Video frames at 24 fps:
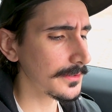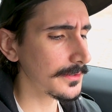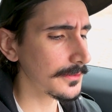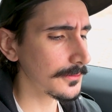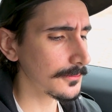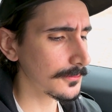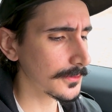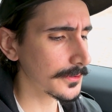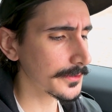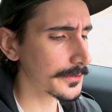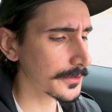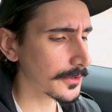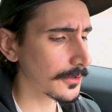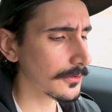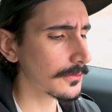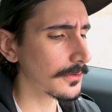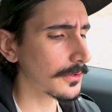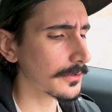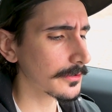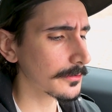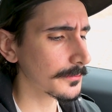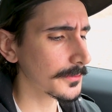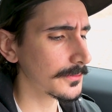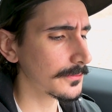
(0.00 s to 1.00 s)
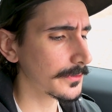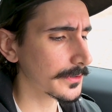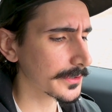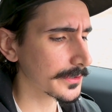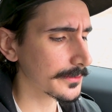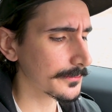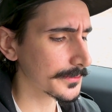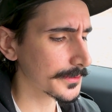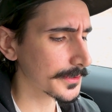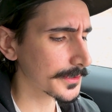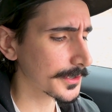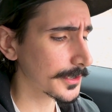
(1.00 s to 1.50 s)
would no longer be
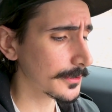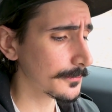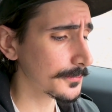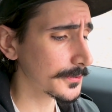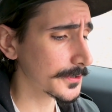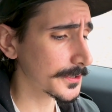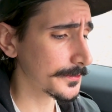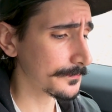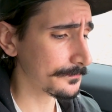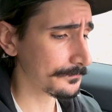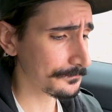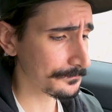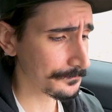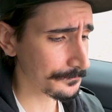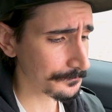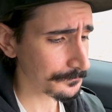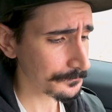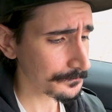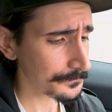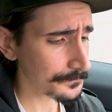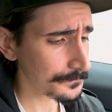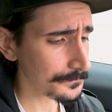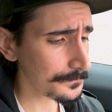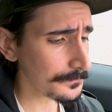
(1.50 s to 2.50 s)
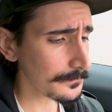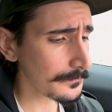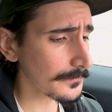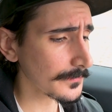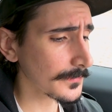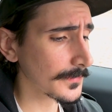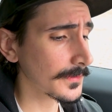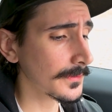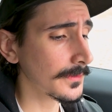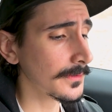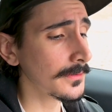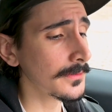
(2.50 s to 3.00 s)
working with the company.
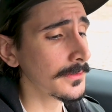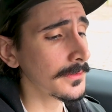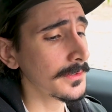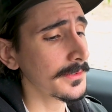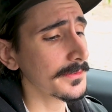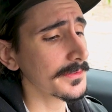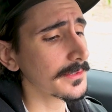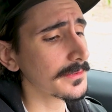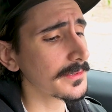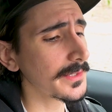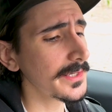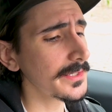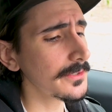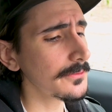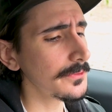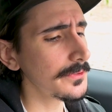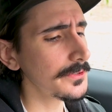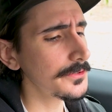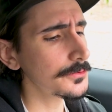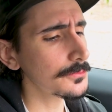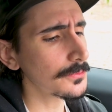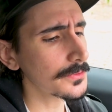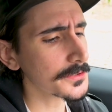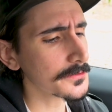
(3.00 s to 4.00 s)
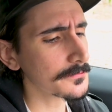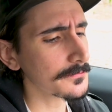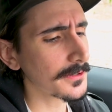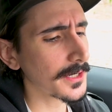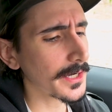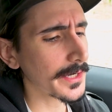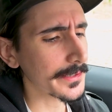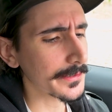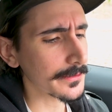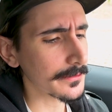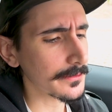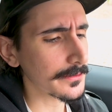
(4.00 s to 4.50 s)
The language was
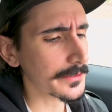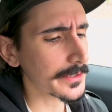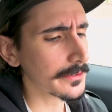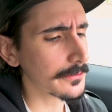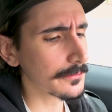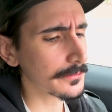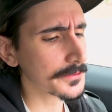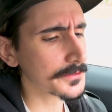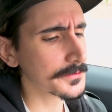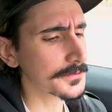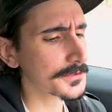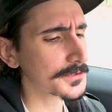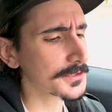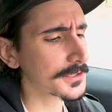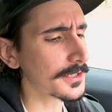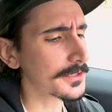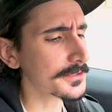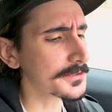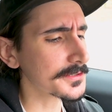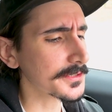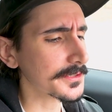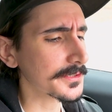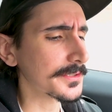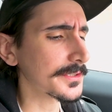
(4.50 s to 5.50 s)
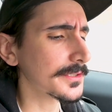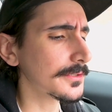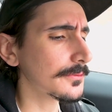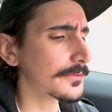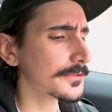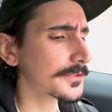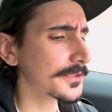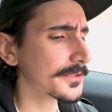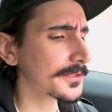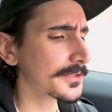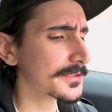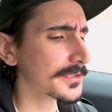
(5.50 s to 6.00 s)
vile. It was disgusting. It
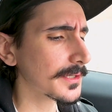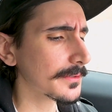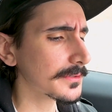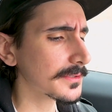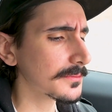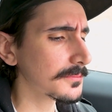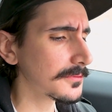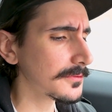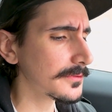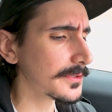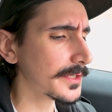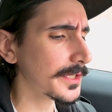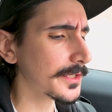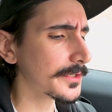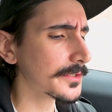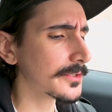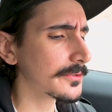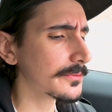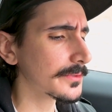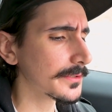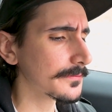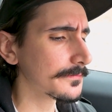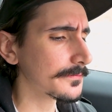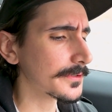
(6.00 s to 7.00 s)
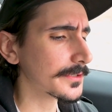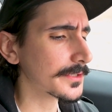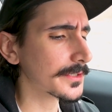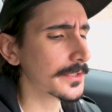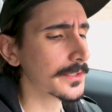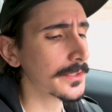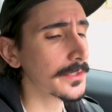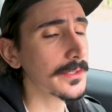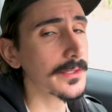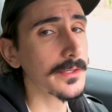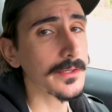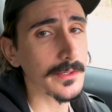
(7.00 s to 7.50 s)
was unacceptable and horrific.
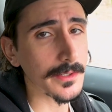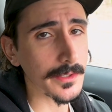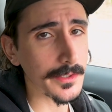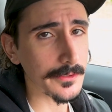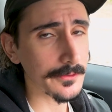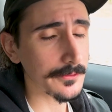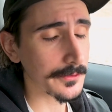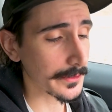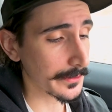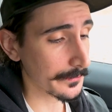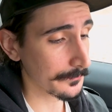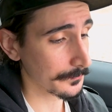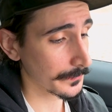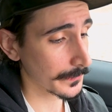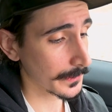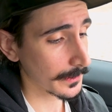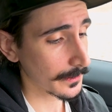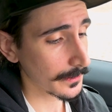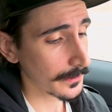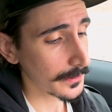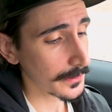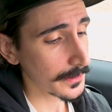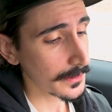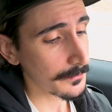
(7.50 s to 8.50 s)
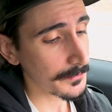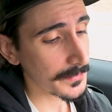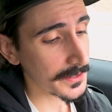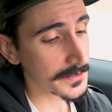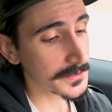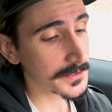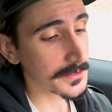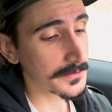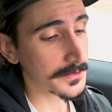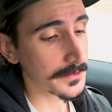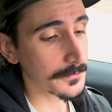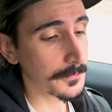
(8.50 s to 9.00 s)
I agree.
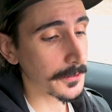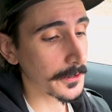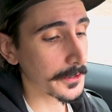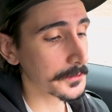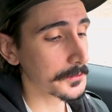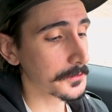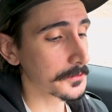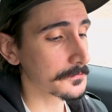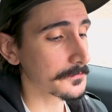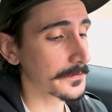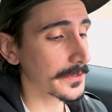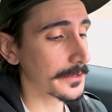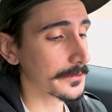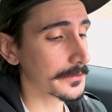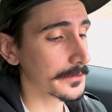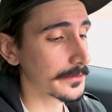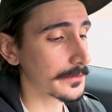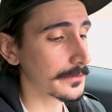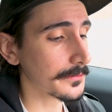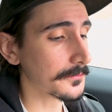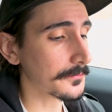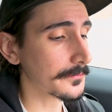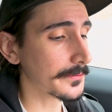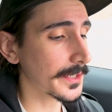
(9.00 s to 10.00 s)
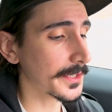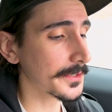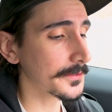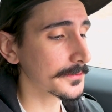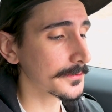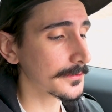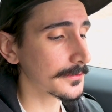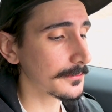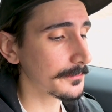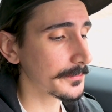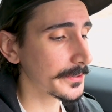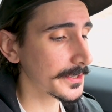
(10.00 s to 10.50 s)
BCT Partners founder
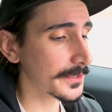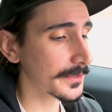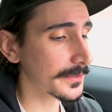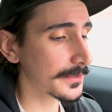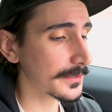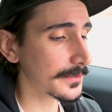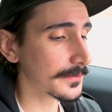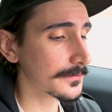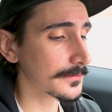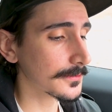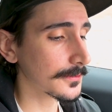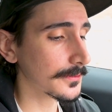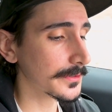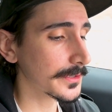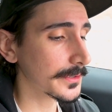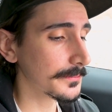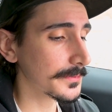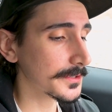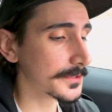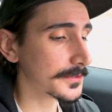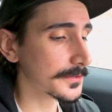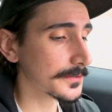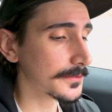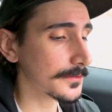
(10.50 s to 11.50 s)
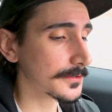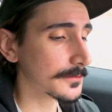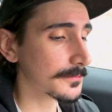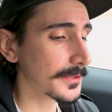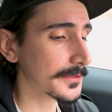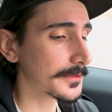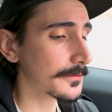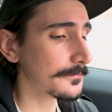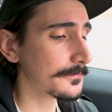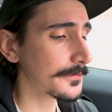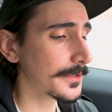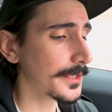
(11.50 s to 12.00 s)
Randall Pinkett told NBC News
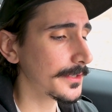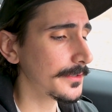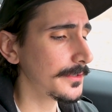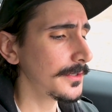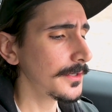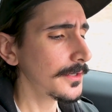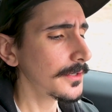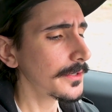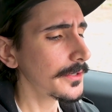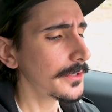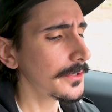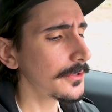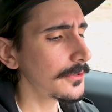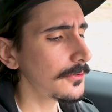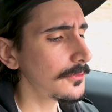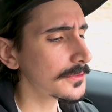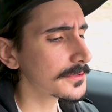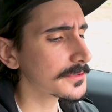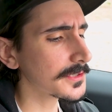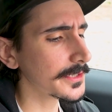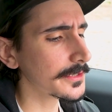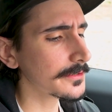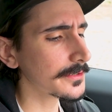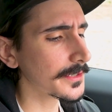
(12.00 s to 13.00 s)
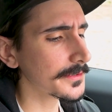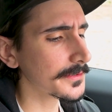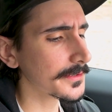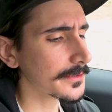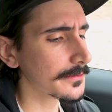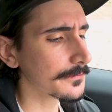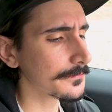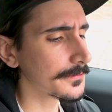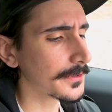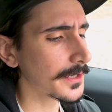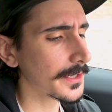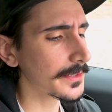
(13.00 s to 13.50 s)
about the fan, who was later
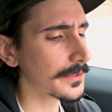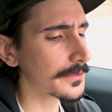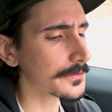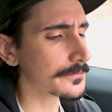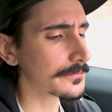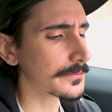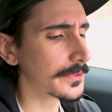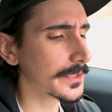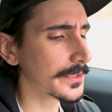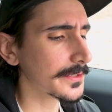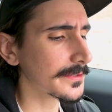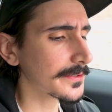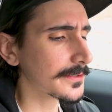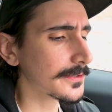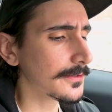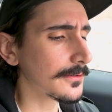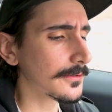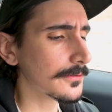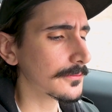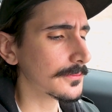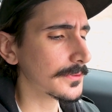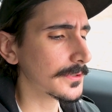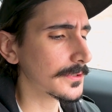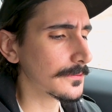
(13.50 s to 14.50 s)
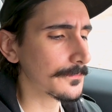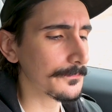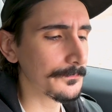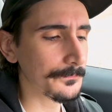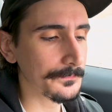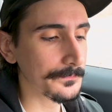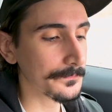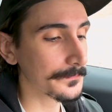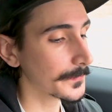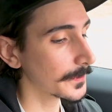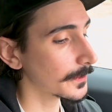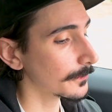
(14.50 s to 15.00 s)
identified as Ryan Caldwell.
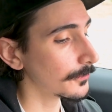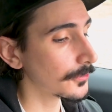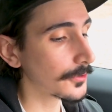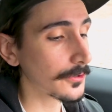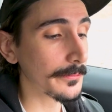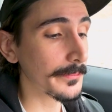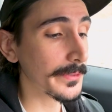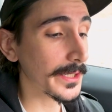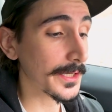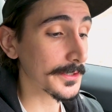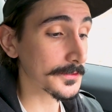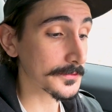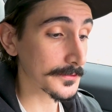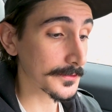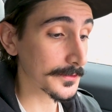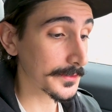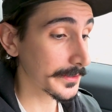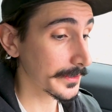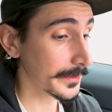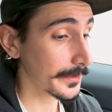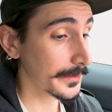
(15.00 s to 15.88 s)
Poor bastard.